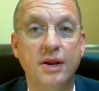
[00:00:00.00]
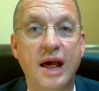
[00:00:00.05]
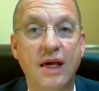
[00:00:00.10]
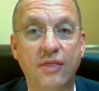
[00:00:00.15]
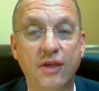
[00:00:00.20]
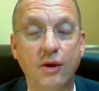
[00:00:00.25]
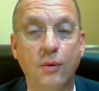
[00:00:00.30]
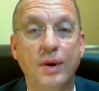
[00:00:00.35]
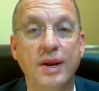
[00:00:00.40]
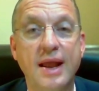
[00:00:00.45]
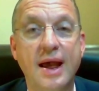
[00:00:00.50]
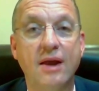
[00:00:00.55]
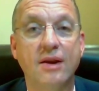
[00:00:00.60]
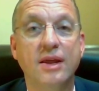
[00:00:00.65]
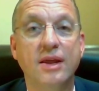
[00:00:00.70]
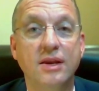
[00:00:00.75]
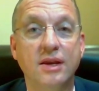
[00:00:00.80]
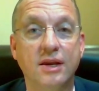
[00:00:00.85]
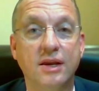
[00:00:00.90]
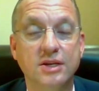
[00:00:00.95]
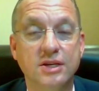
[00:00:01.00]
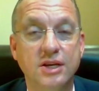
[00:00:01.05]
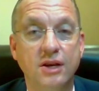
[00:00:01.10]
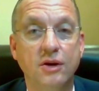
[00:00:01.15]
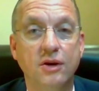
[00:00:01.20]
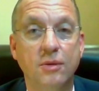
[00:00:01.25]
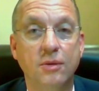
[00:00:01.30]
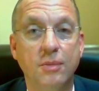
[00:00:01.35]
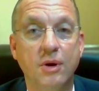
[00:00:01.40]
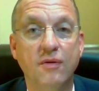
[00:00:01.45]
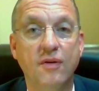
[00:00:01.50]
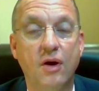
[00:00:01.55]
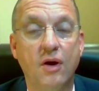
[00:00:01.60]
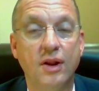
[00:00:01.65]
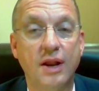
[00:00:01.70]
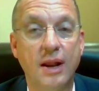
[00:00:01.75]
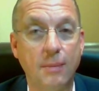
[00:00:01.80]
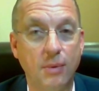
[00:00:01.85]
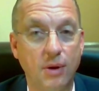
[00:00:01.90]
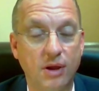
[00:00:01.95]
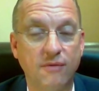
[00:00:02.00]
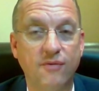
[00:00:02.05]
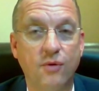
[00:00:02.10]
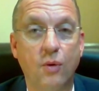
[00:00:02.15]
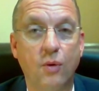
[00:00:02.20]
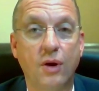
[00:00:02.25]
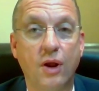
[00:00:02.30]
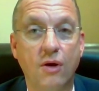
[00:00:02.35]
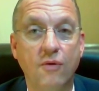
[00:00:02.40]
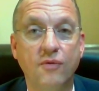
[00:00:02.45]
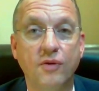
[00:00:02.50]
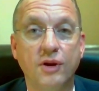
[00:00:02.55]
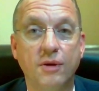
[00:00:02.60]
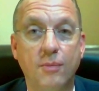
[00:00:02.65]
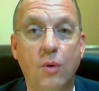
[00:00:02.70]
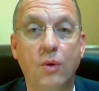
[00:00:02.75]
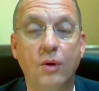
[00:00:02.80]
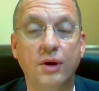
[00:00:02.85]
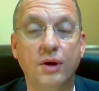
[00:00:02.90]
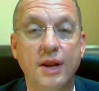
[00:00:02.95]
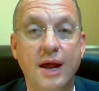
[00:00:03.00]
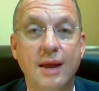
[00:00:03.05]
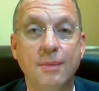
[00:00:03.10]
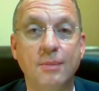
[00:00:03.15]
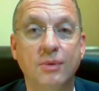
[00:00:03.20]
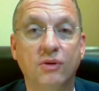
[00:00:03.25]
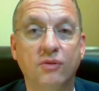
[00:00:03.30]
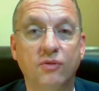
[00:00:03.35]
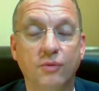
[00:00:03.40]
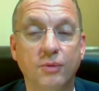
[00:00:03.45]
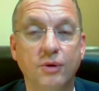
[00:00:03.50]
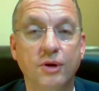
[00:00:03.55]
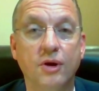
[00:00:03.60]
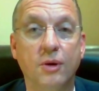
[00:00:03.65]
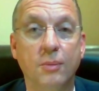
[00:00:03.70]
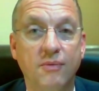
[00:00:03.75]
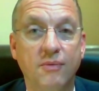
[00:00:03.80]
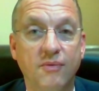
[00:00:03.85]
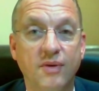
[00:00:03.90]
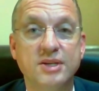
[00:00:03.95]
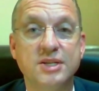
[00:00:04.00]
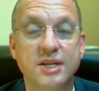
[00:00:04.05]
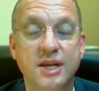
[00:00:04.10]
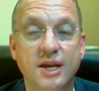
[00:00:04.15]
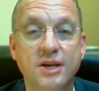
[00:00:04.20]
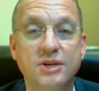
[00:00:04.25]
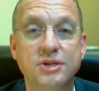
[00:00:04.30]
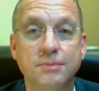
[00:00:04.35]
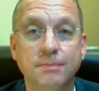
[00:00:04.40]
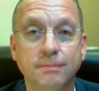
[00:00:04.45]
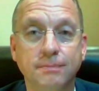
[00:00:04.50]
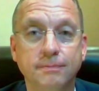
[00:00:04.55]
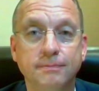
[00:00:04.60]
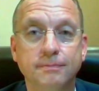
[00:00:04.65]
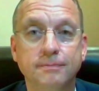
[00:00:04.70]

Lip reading: I think we now need to continue to move on, and I'm looking forward, hopefully, to more indictments from Durham investigation.